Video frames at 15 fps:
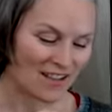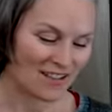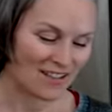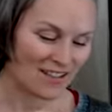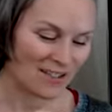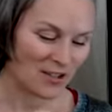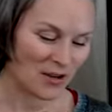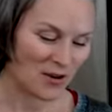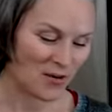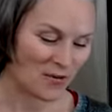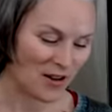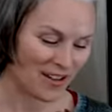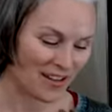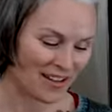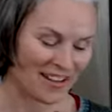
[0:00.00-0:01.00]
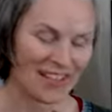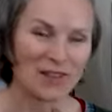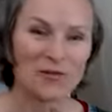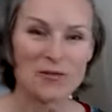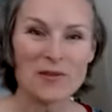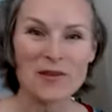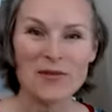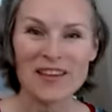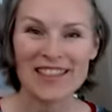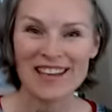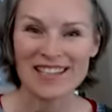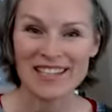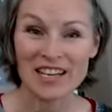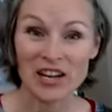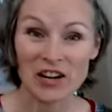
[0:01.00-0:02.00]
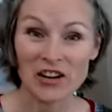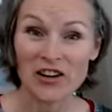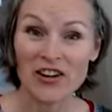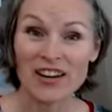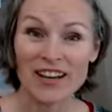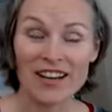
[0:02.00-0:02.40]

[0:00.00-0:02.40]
so he will be with us here